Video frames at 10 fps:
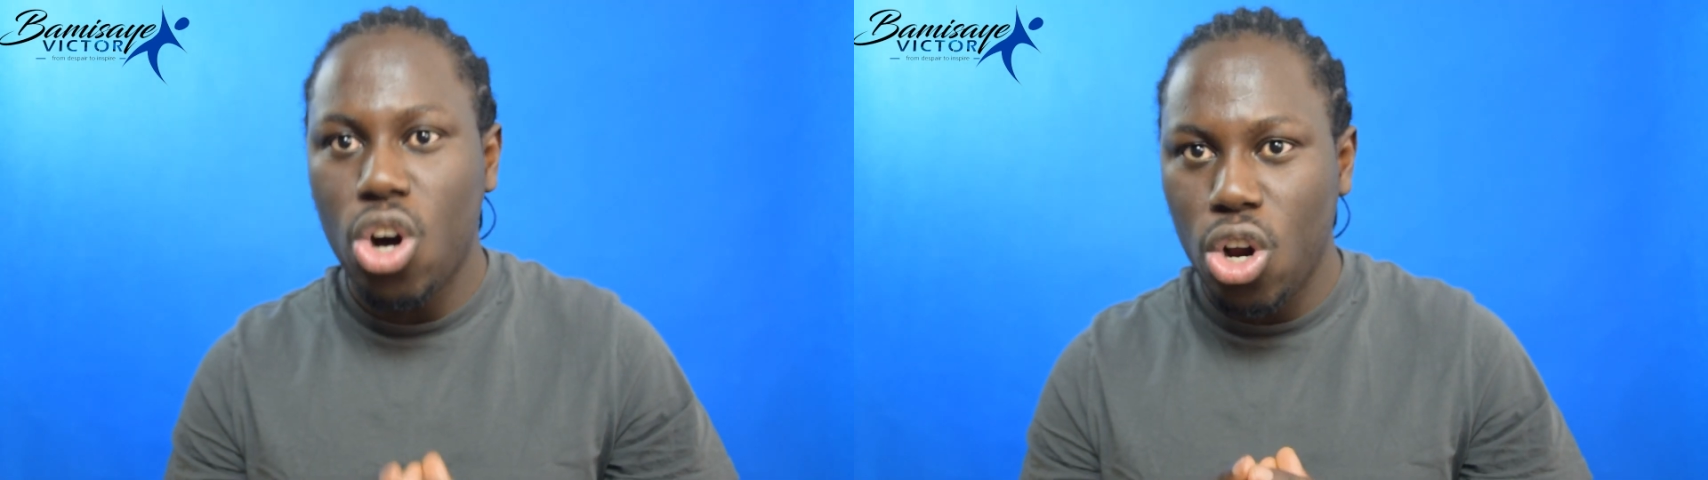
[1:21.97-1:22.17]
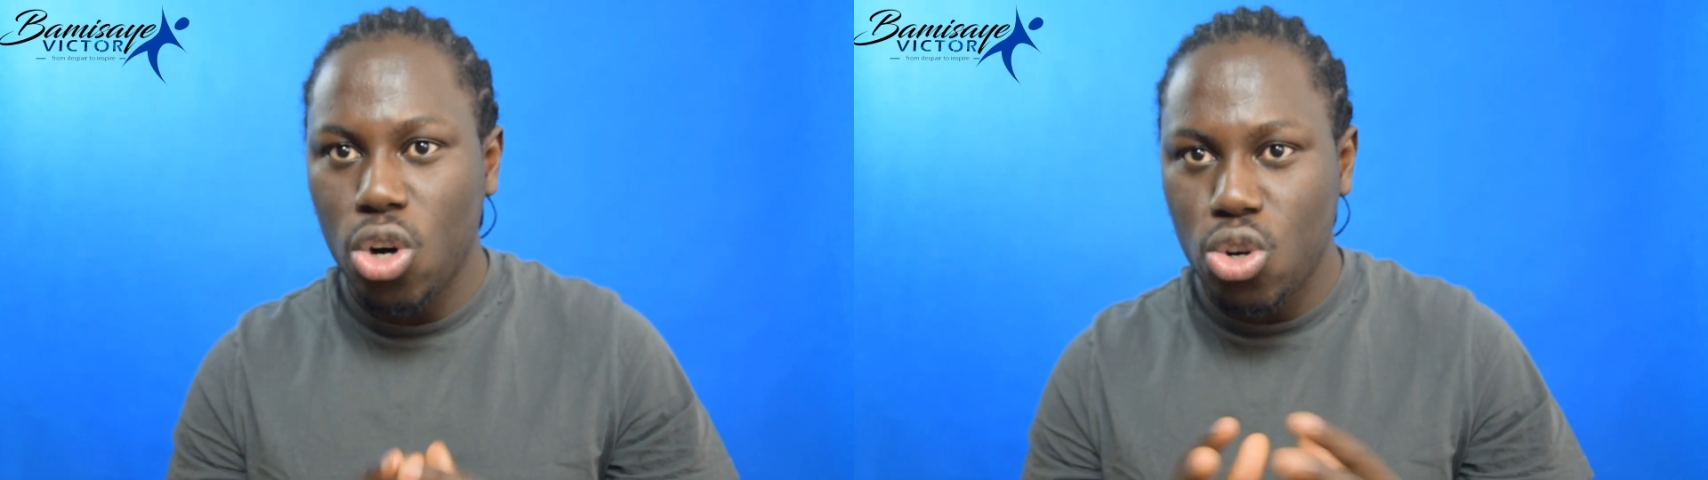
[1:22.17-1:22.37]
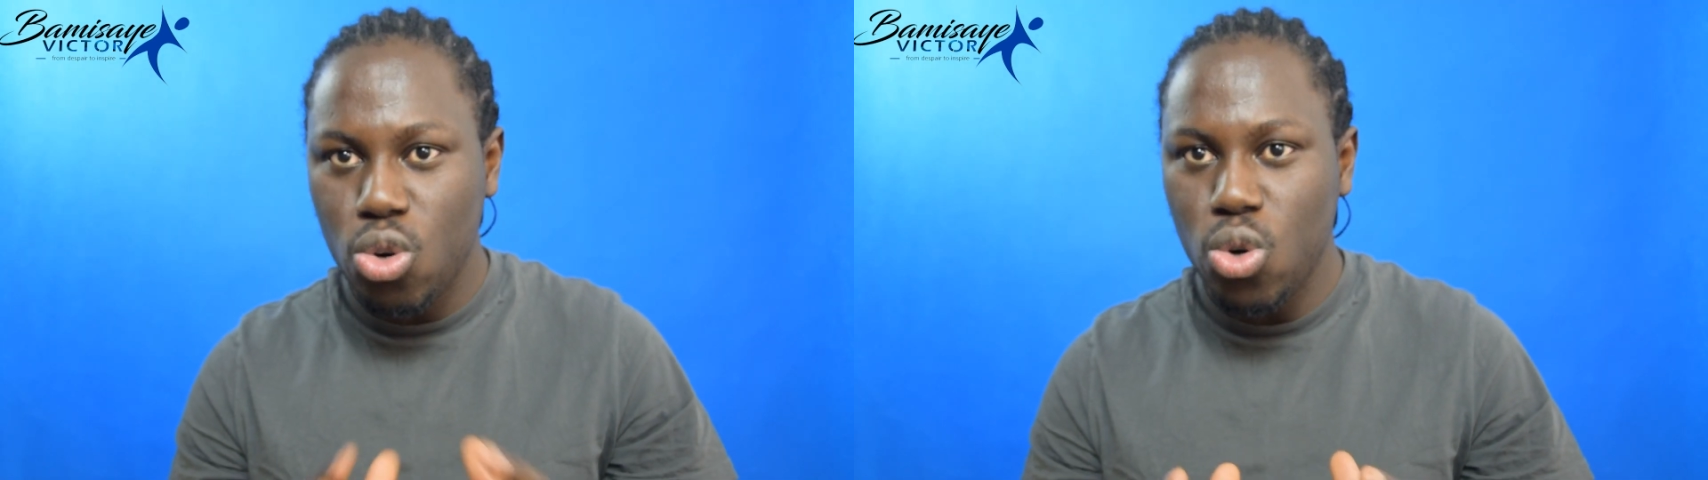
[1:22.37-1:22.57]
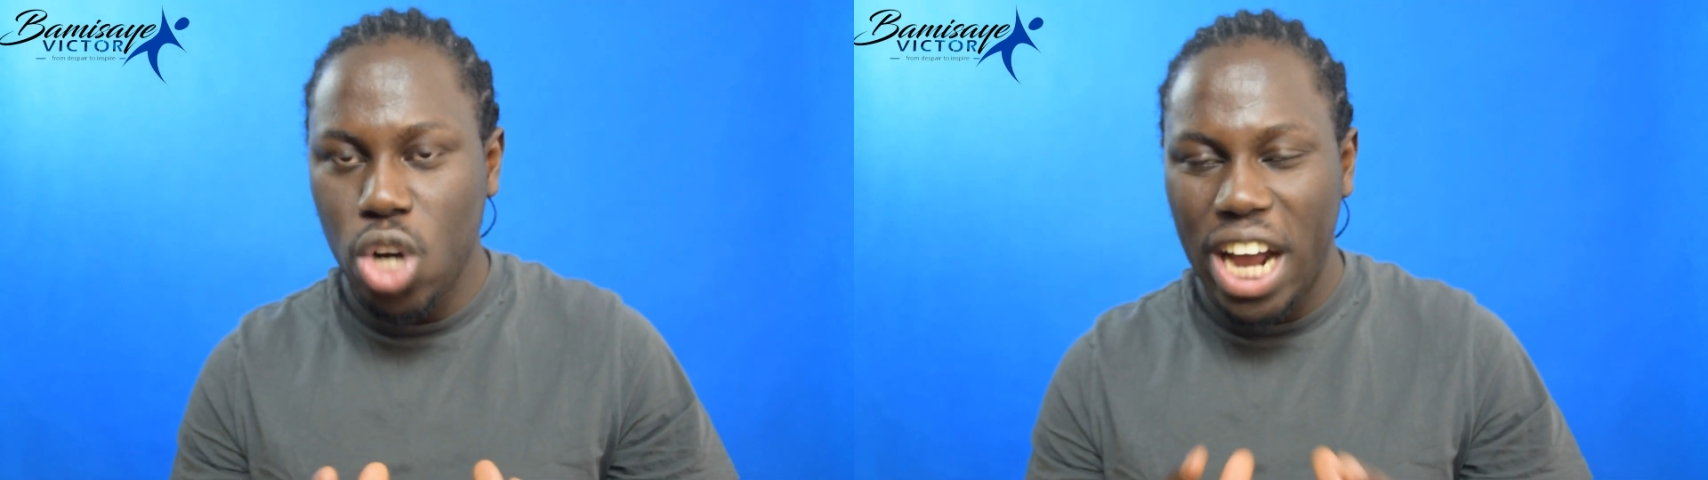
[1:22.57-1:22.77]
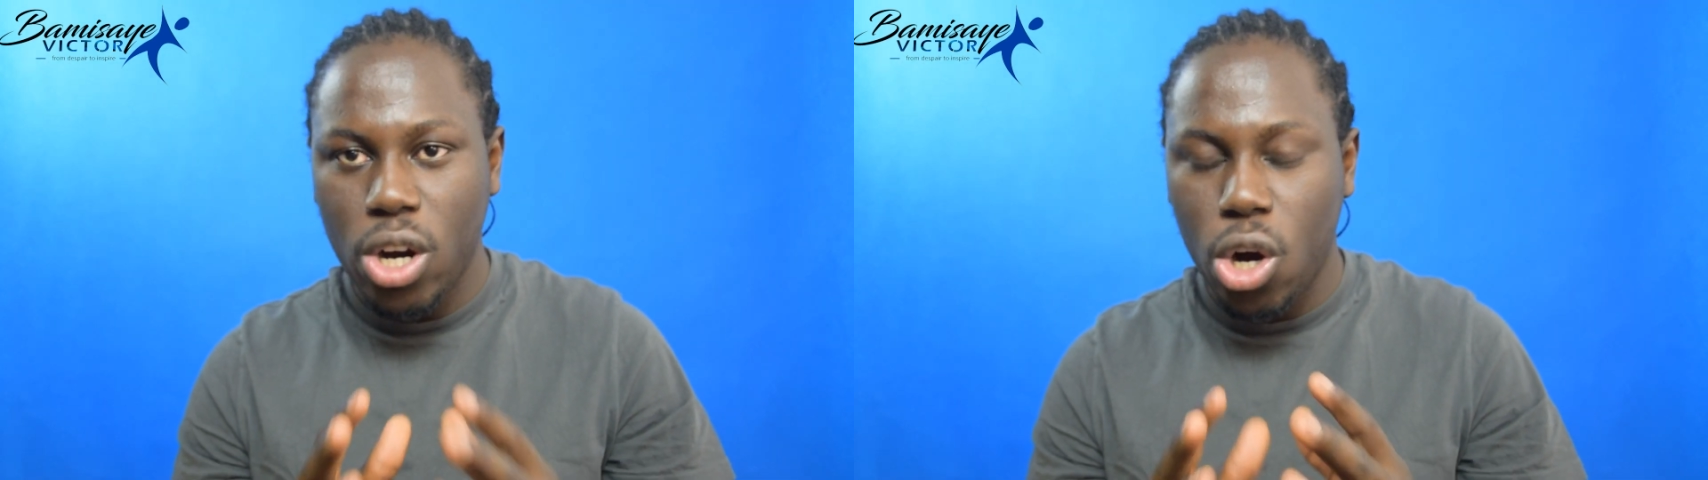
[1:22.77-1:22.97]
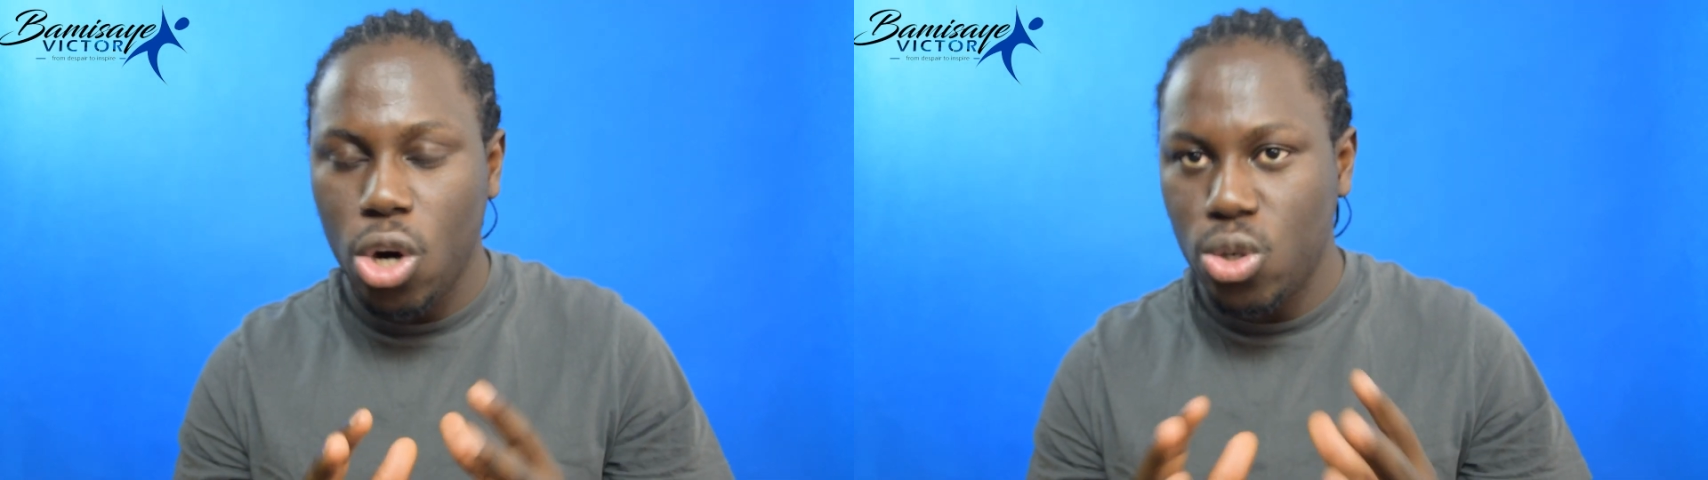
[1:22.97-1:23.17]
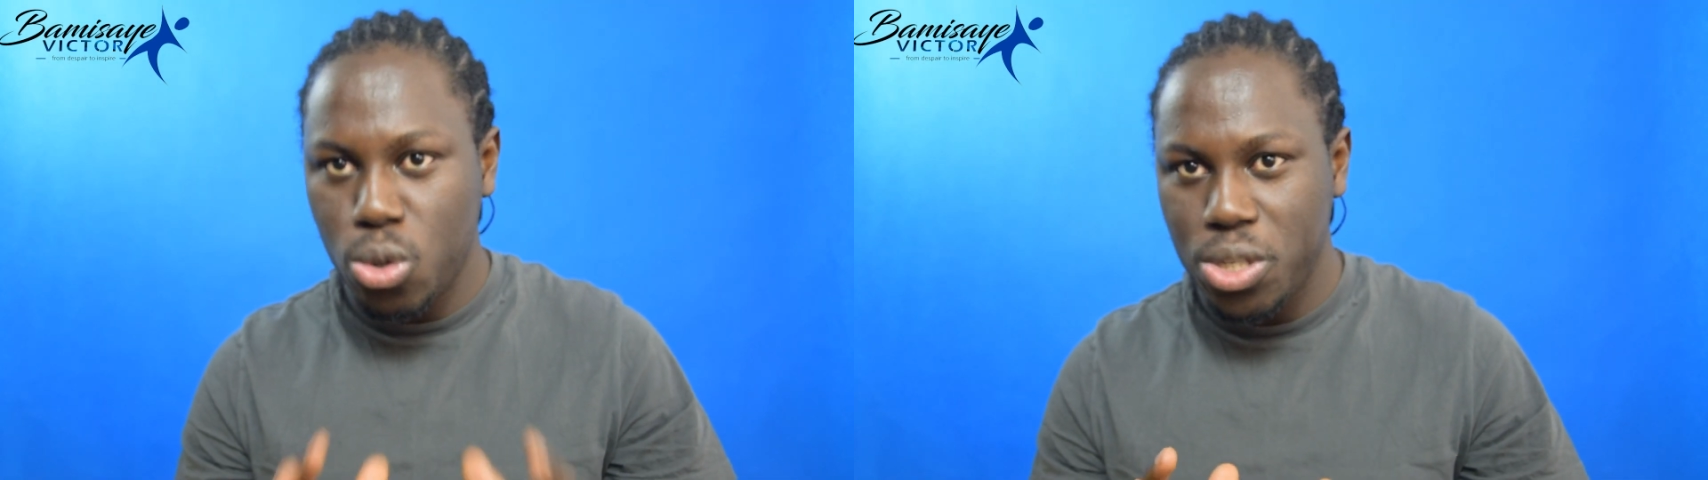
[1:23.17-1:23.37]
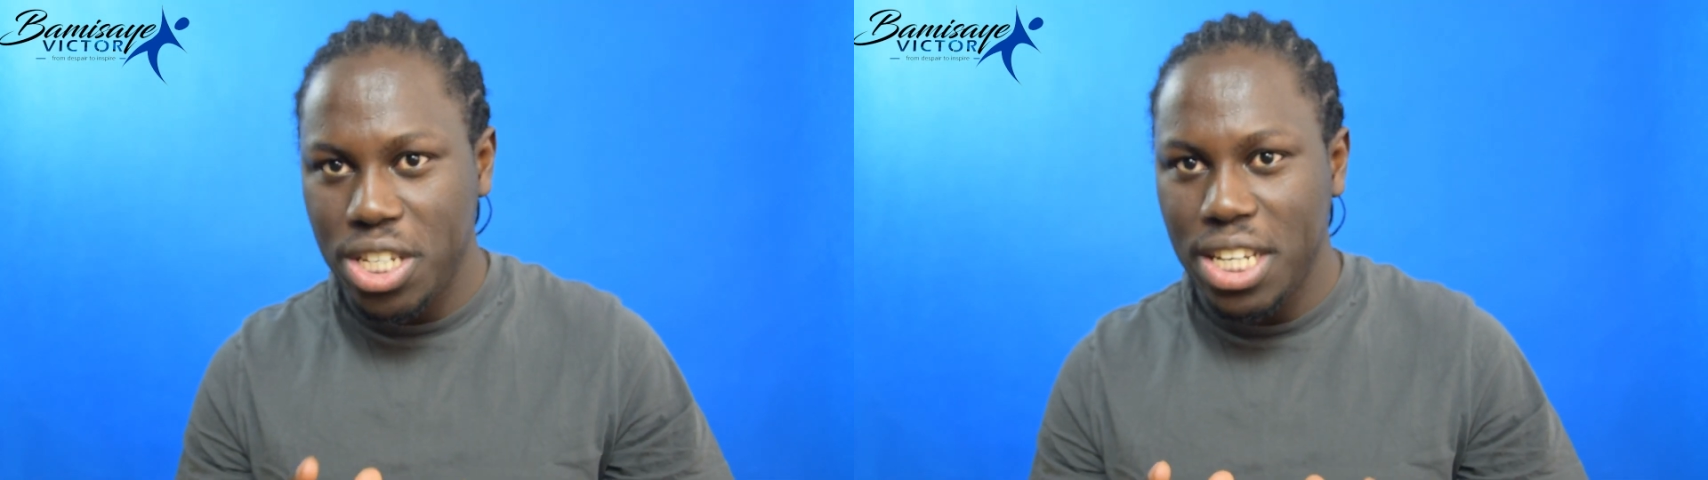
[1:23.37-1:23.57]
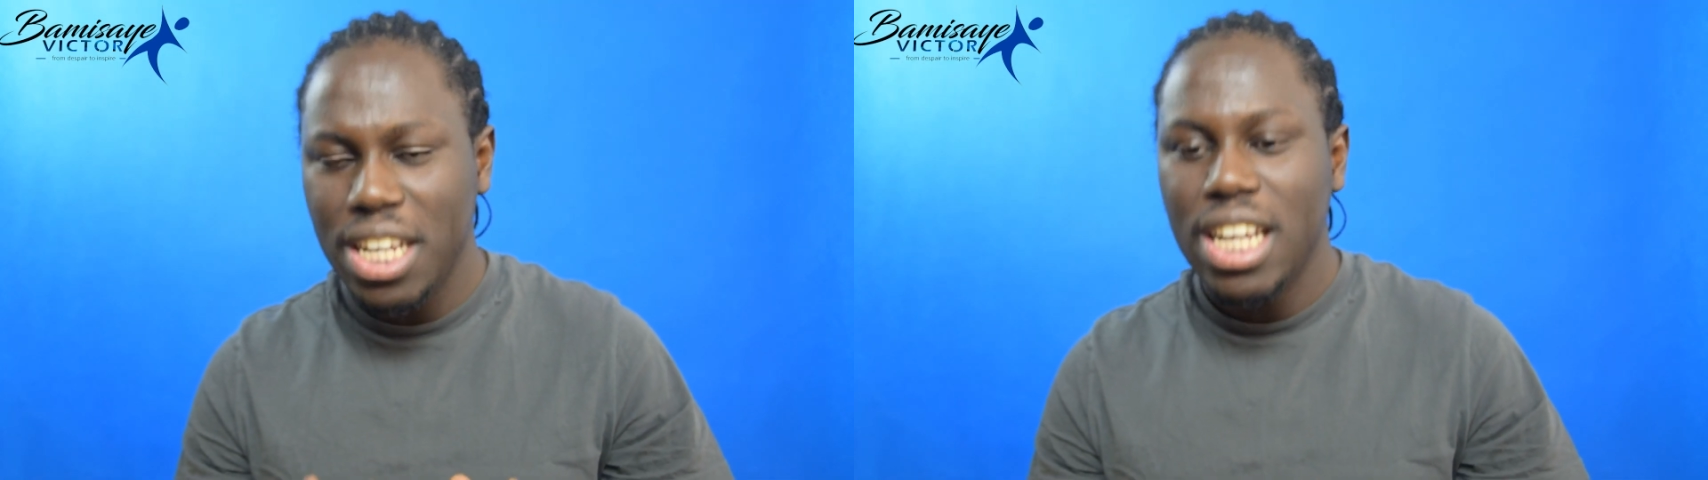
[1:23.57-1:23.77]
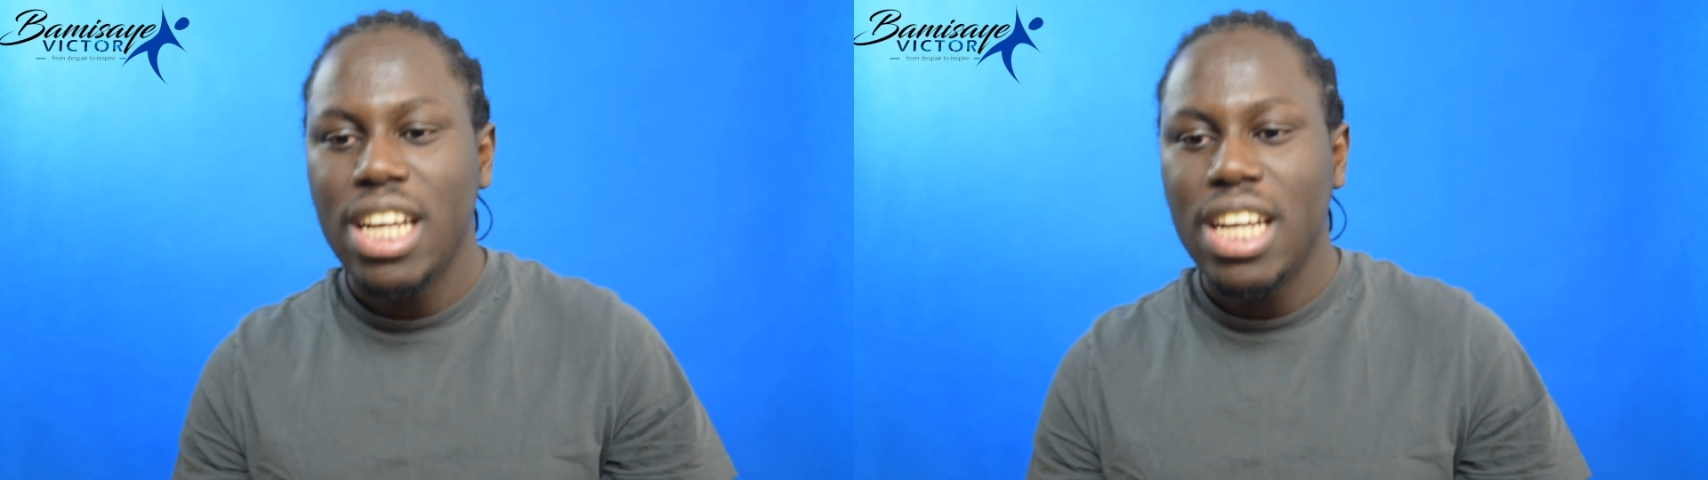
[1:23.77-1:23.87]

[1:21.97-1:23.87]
all good and all rosy,